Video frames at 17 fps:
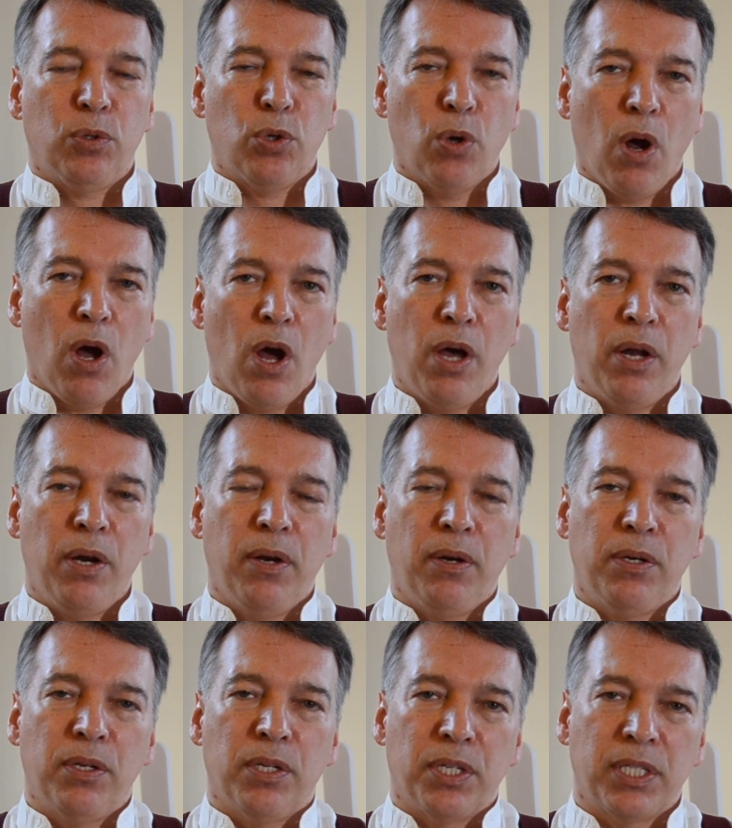
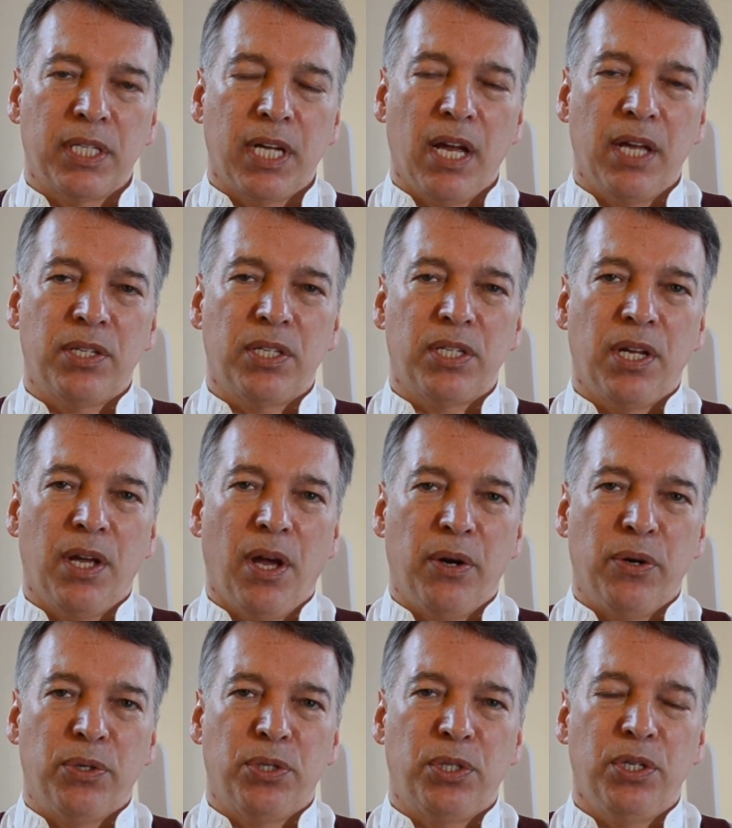drawn, discussed,
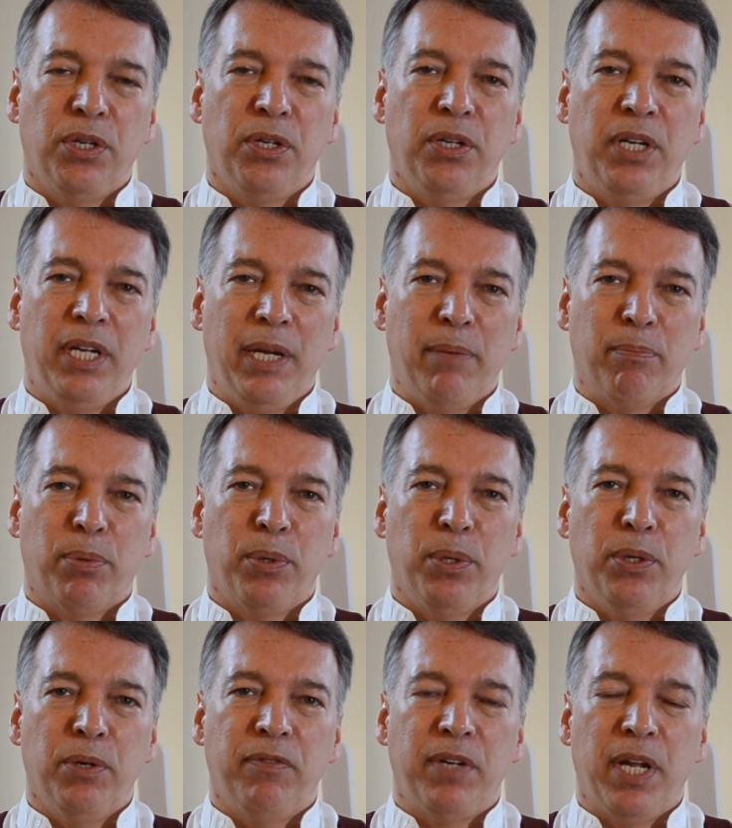understood,
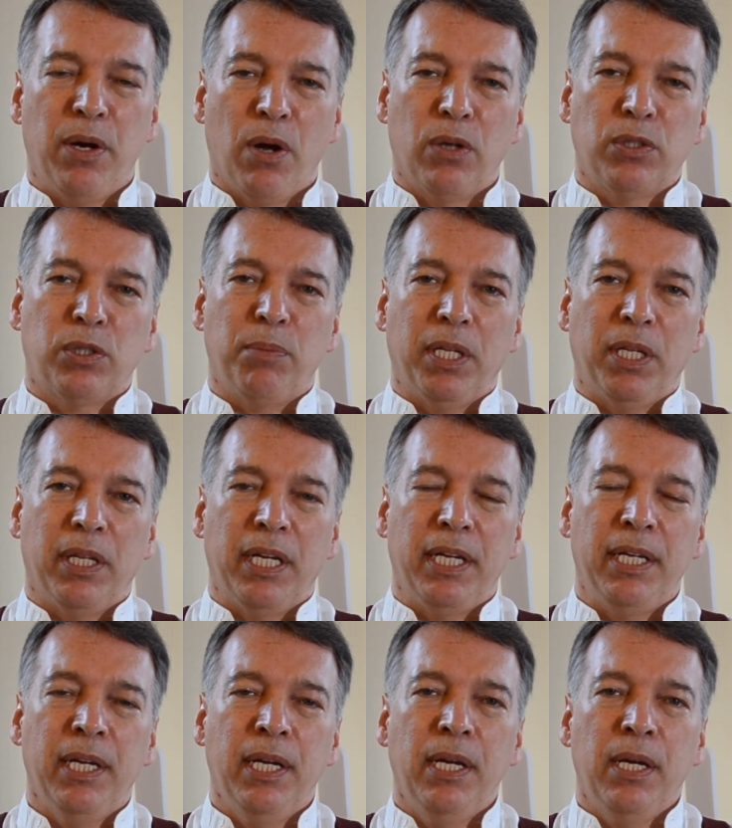improved, and
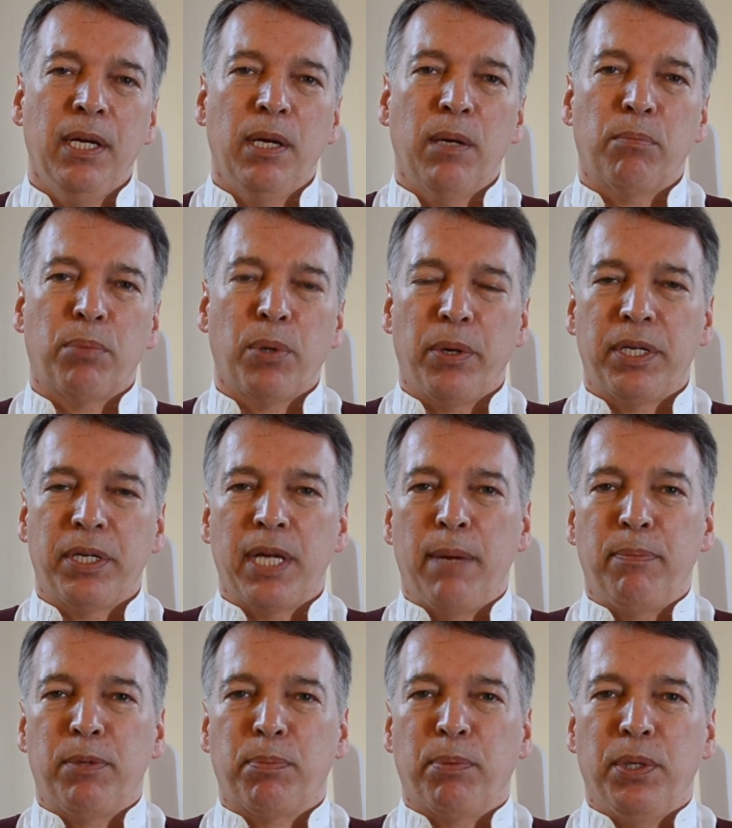ultimately
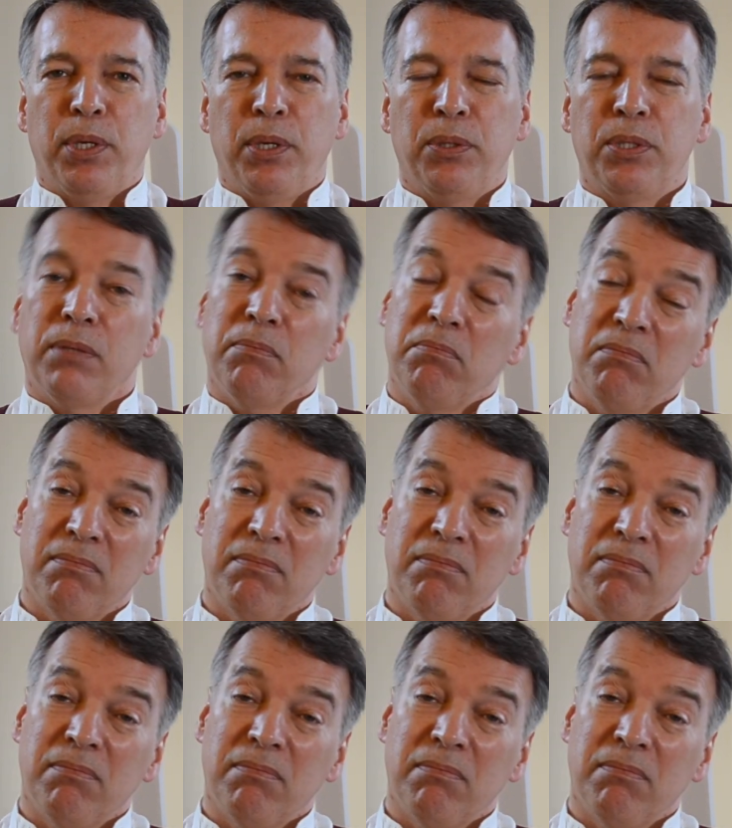prototypes produced,